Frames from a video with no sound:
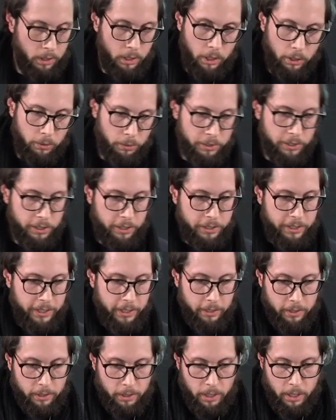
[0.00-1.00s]

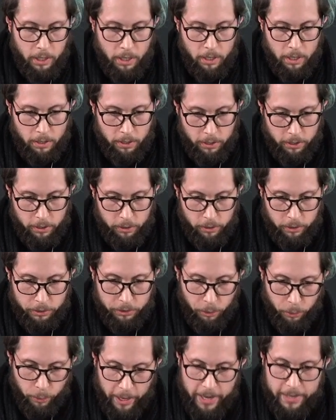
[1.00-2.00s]
Concerning the
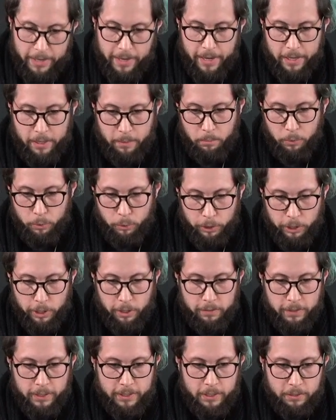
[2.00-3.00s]
red and blue
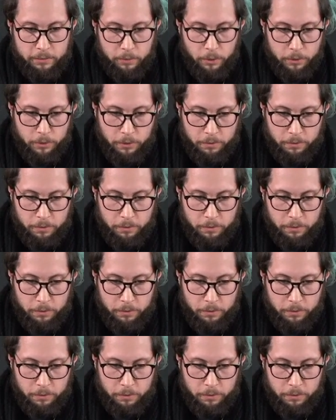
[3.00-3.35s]
curve, it is for the